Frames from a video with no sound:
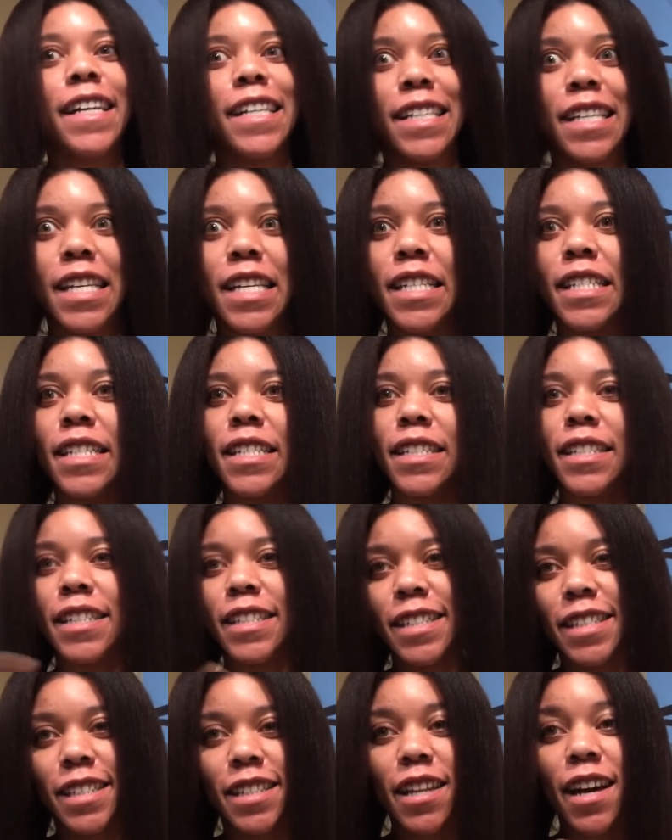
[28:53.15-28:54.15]
get
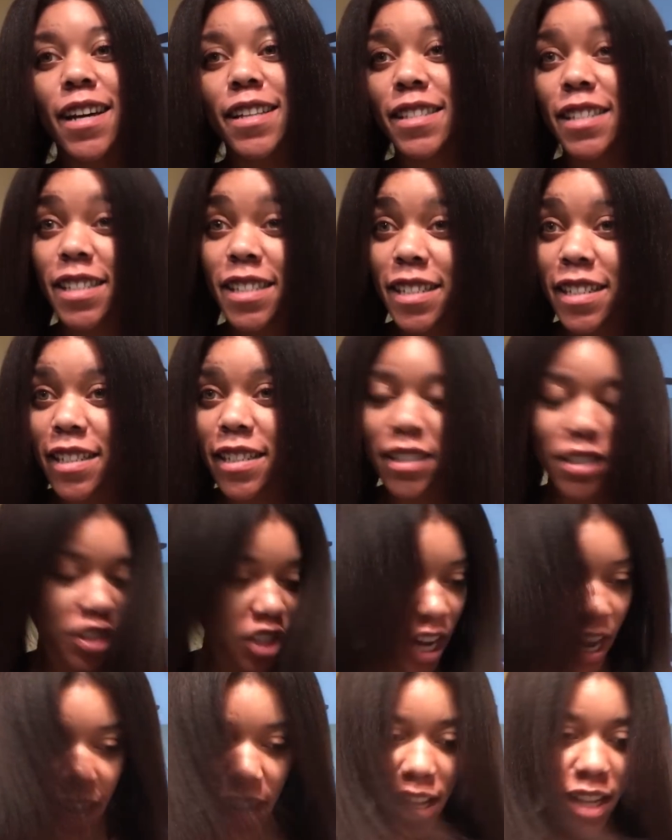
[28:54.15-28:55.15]
Dawson
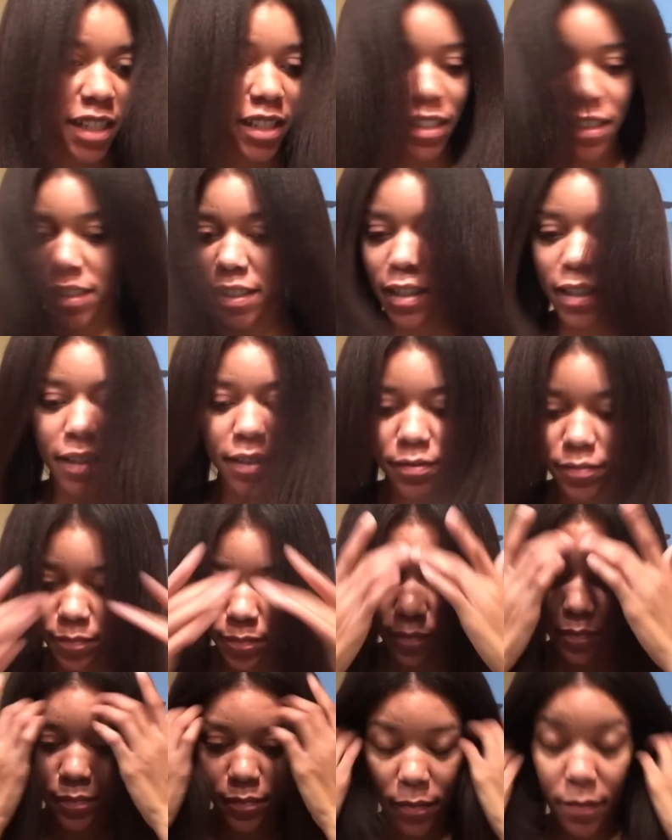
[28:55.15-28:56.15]
changed and
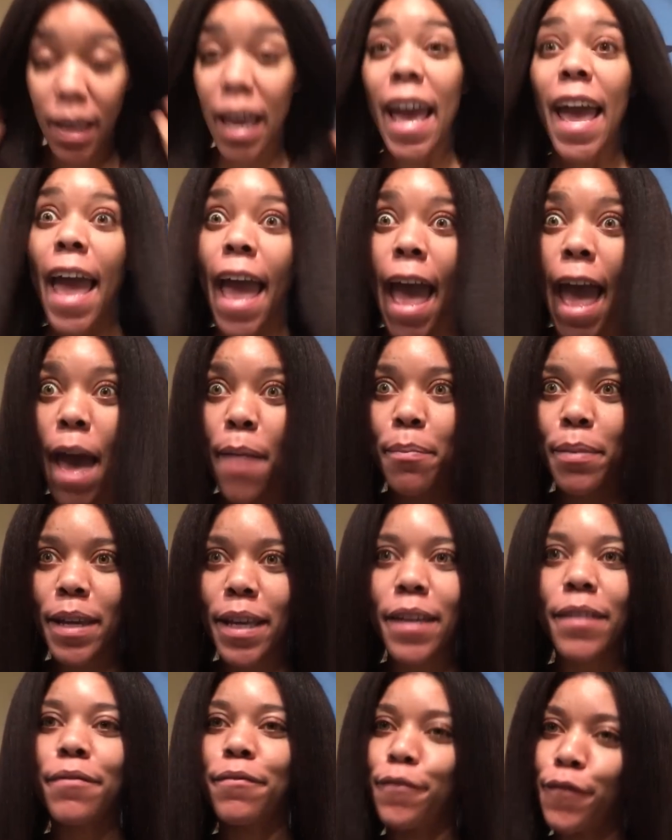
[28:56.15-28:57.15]

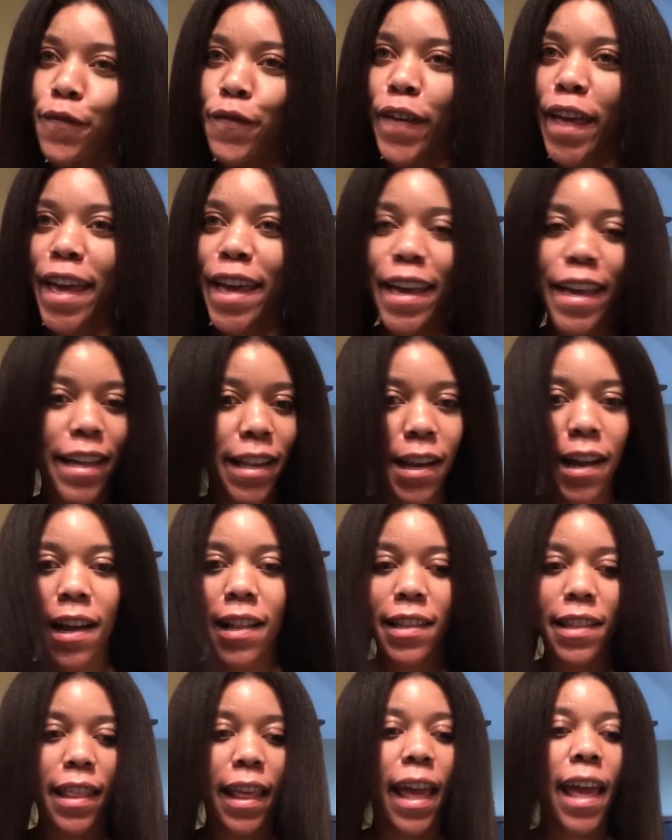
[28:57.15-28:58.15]
happy, fed,
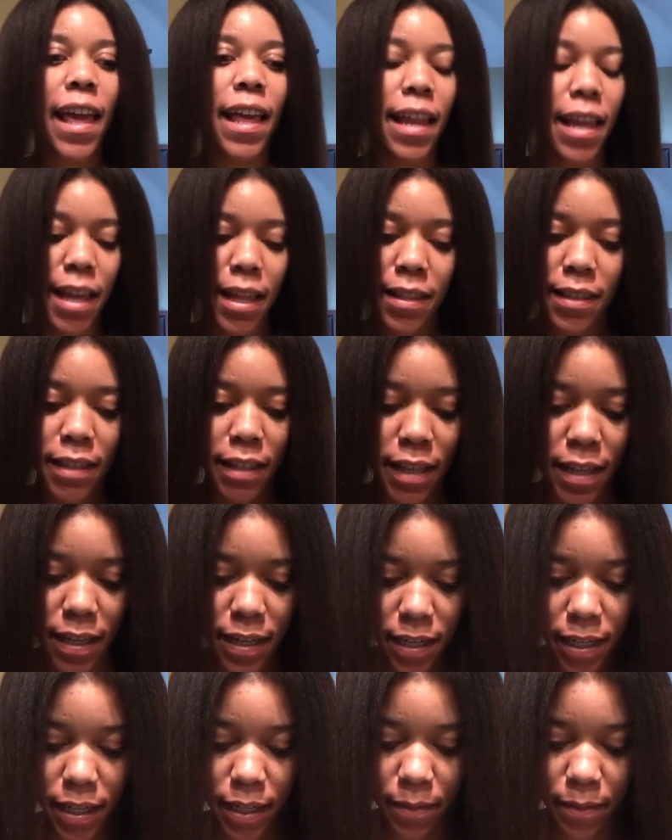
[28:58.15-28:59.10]
all of that, and then